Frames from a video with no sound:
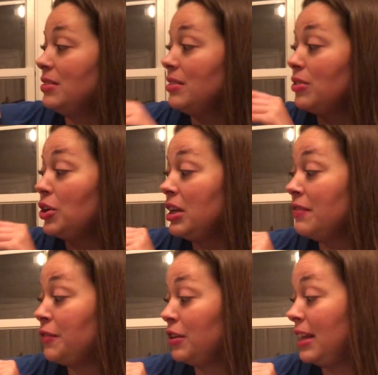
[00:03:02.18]
looking
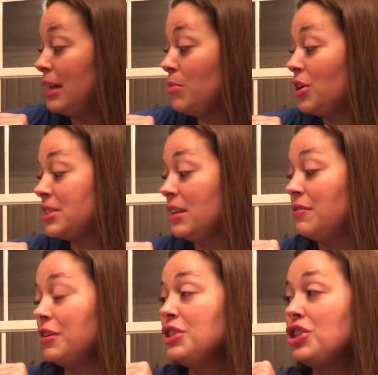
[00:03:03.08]
for landmarks and
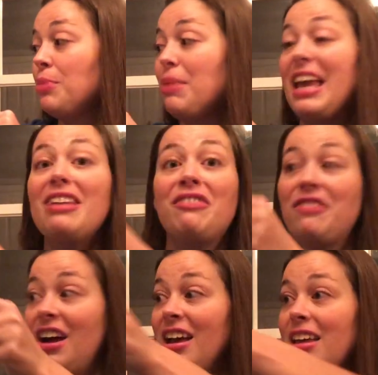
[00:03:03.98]
friendship and
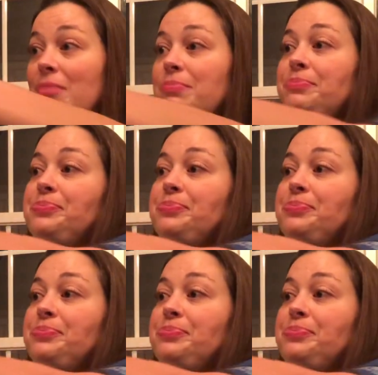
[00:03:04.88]
fun.